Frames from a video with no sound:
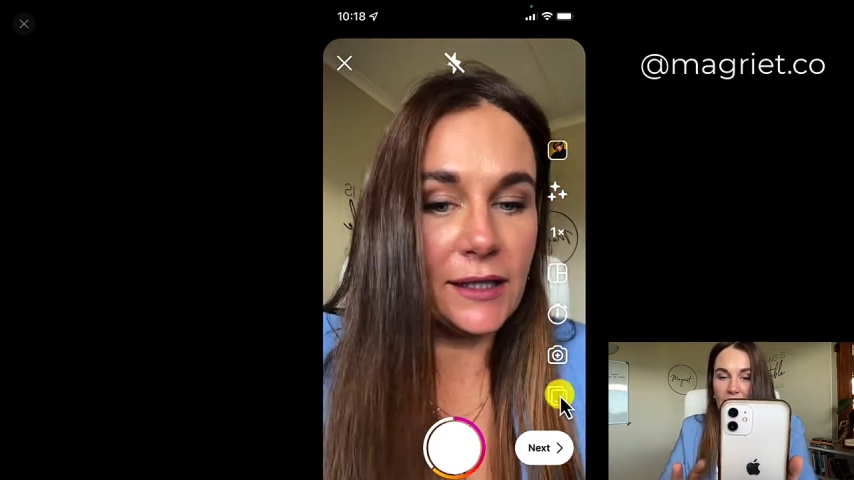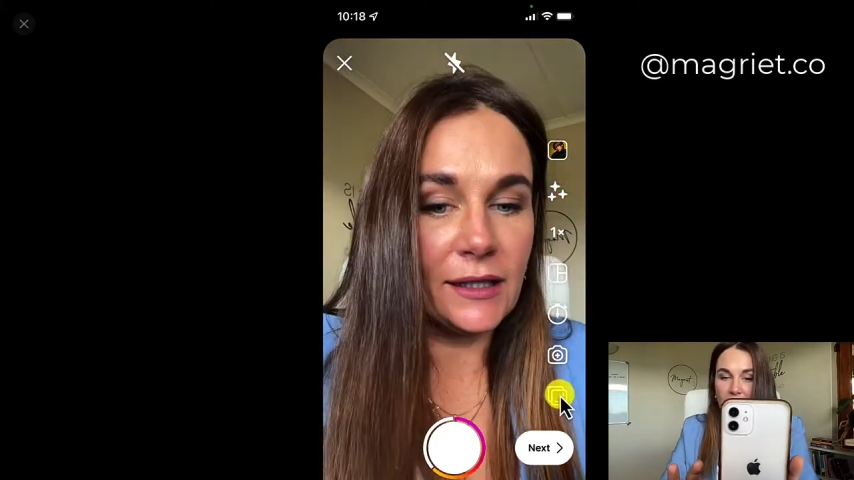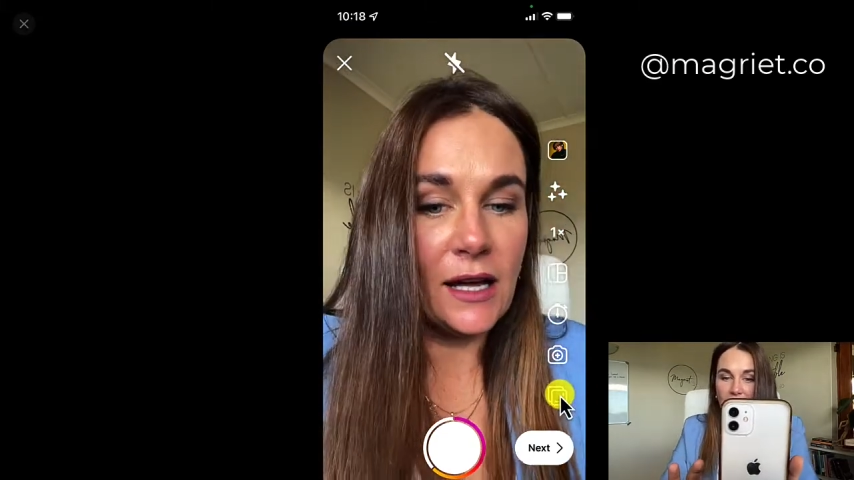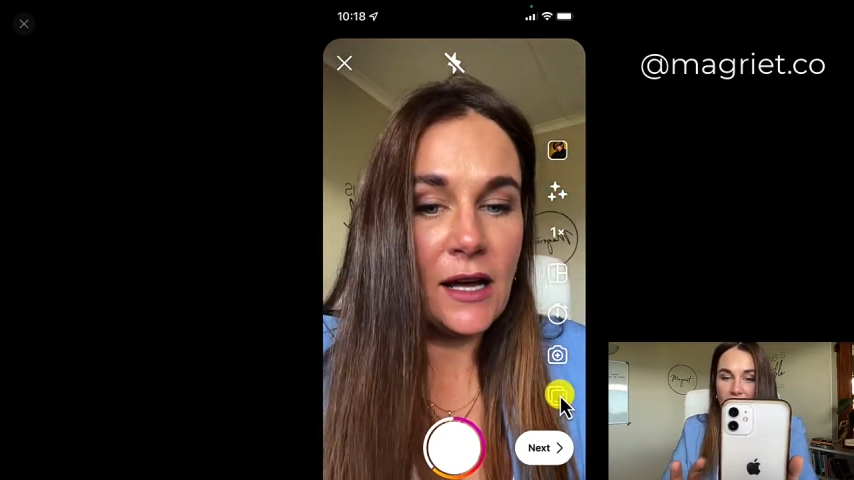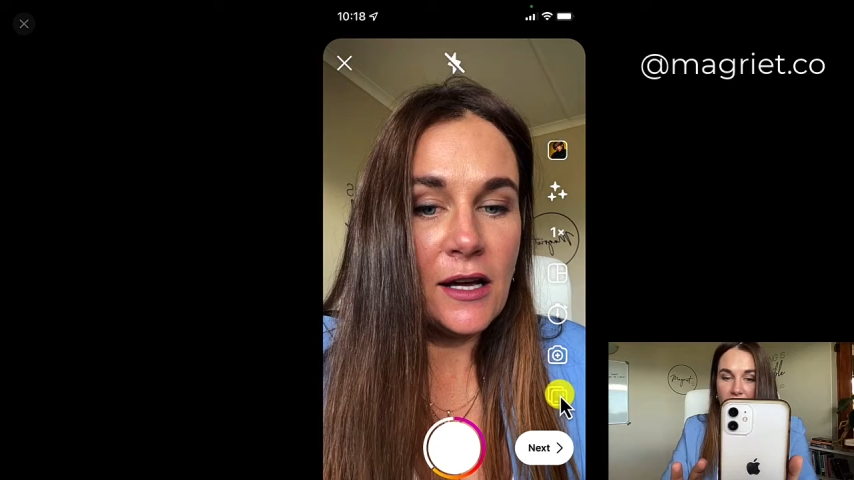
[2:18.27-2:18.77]

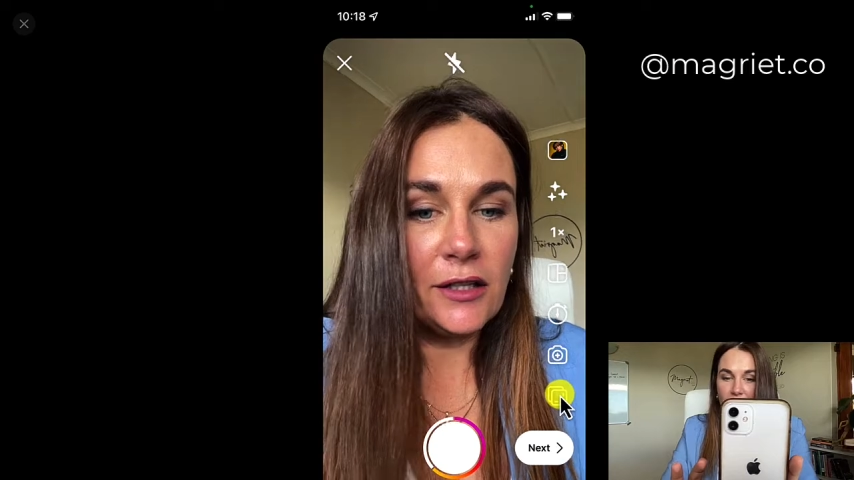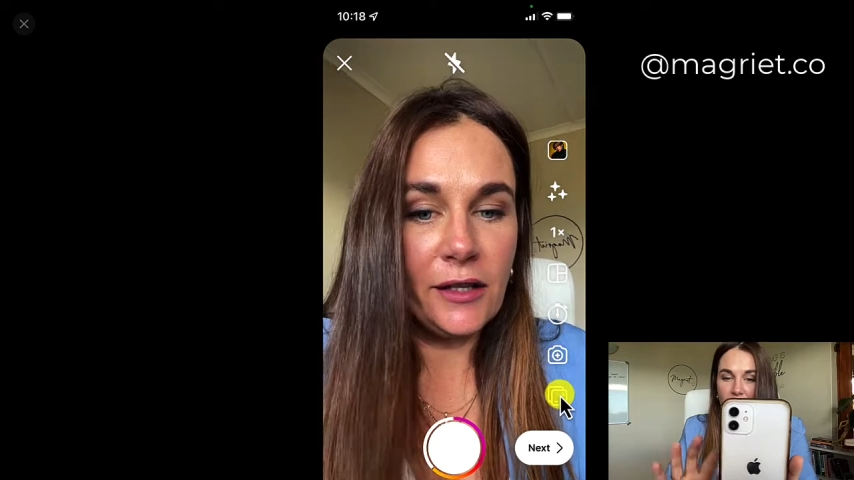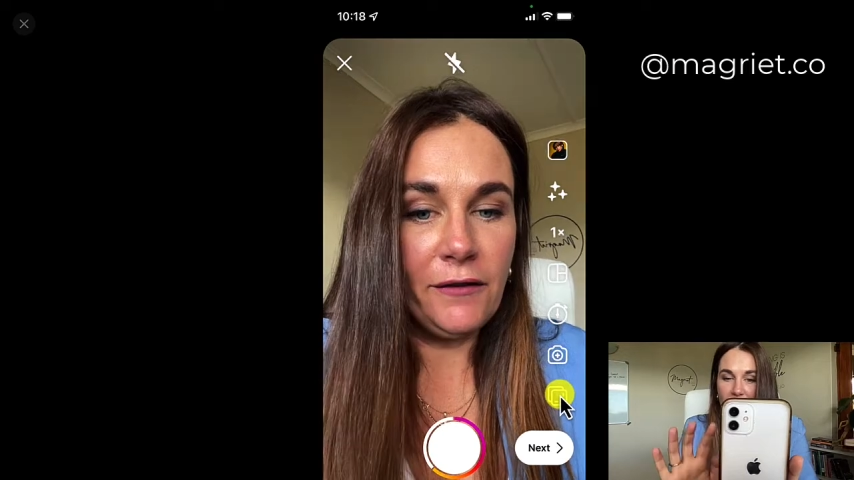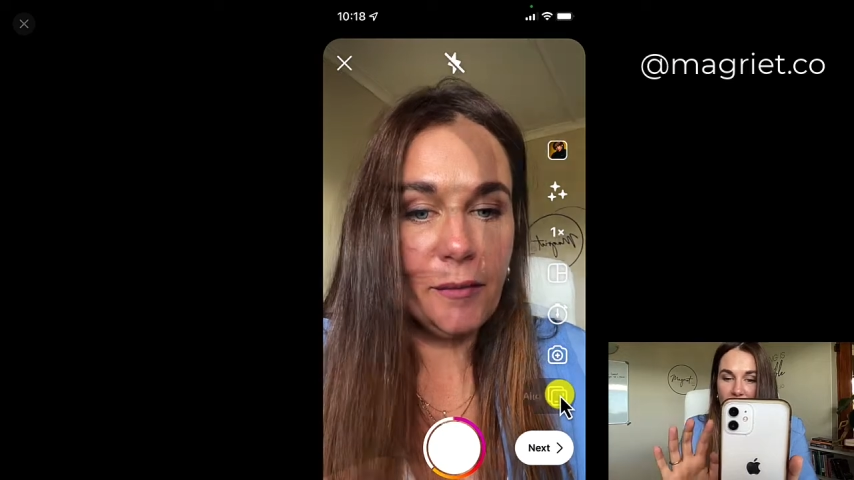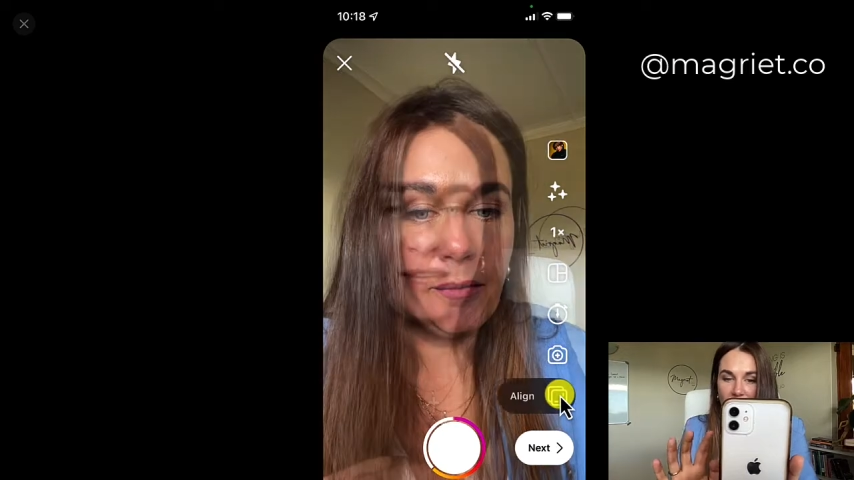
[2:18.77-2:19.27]
So if you
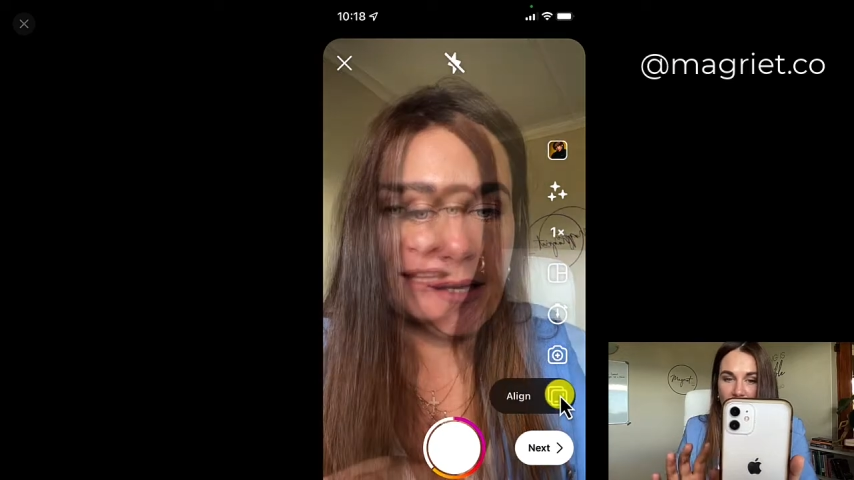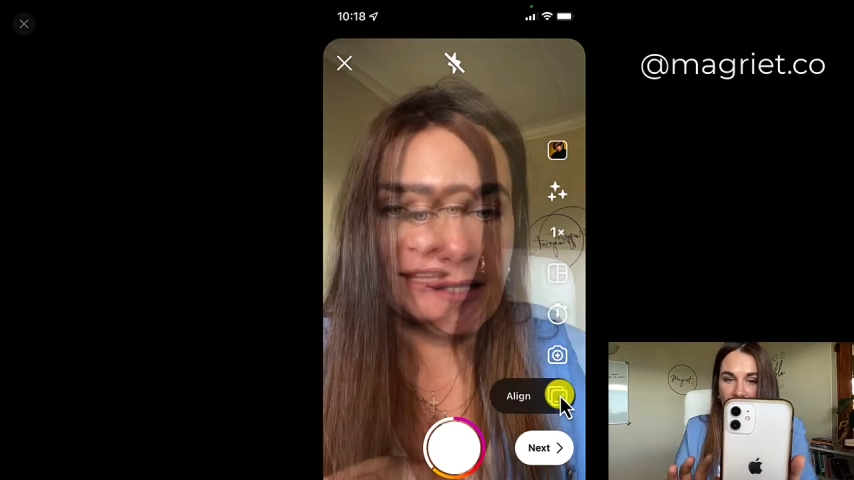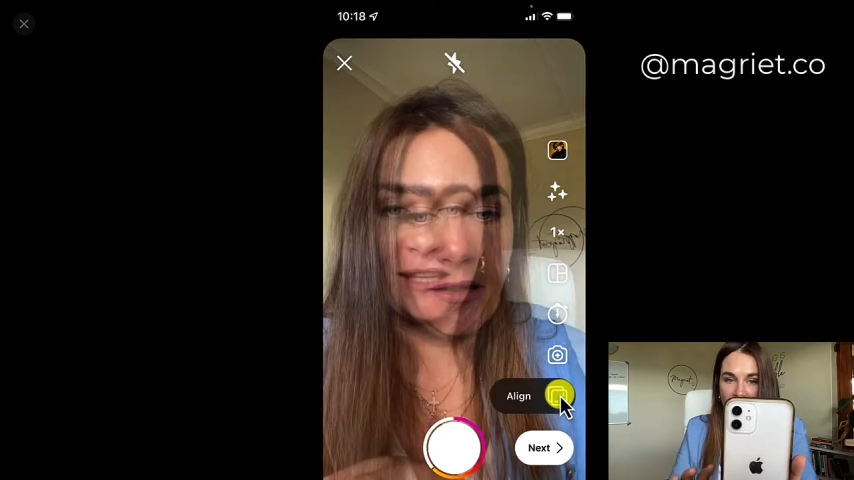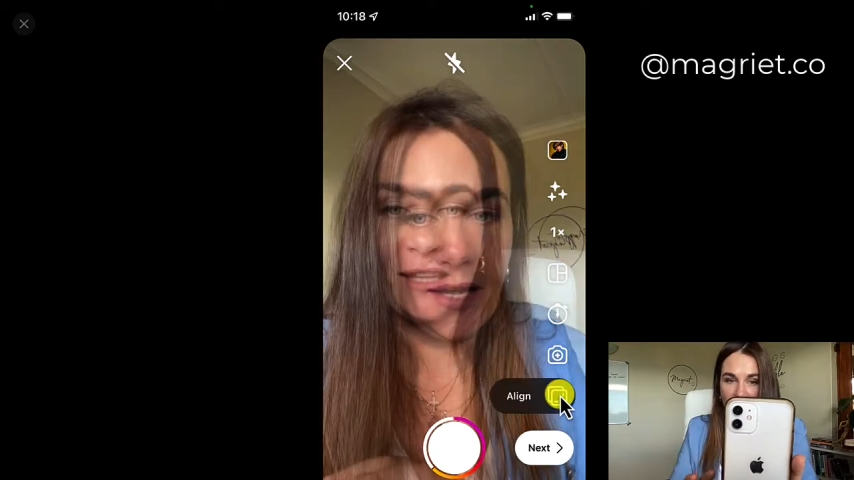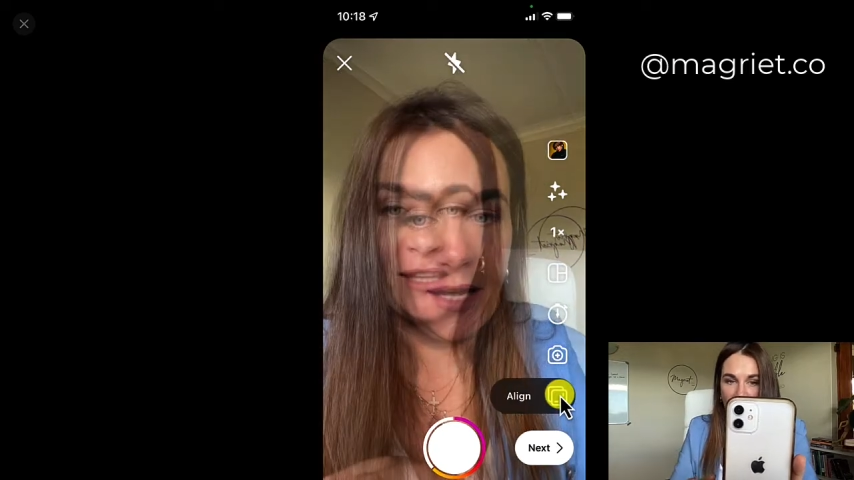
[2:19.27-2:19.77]
press on the
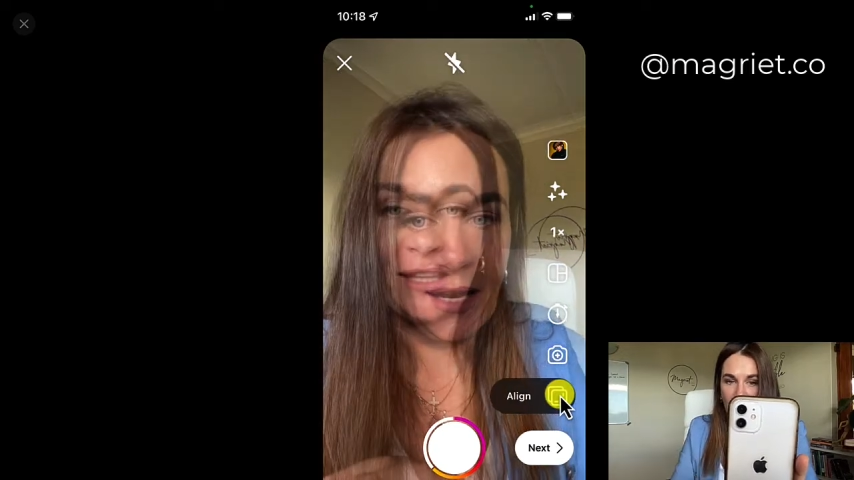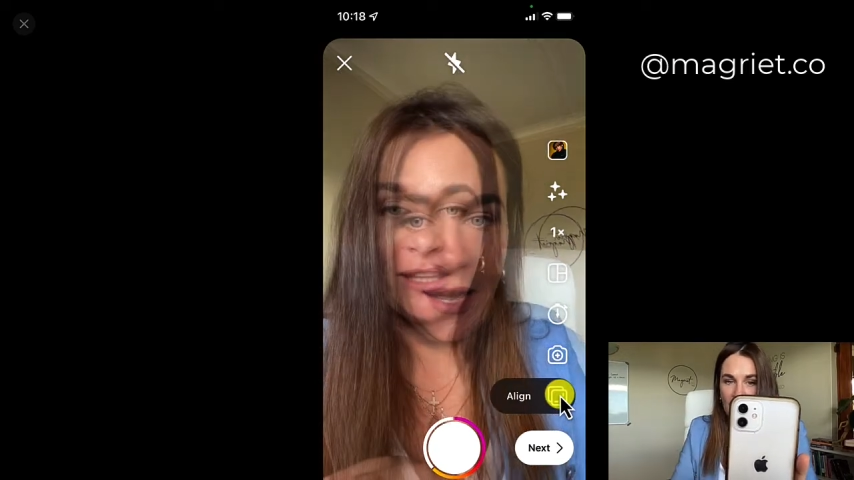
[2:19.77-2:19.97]
align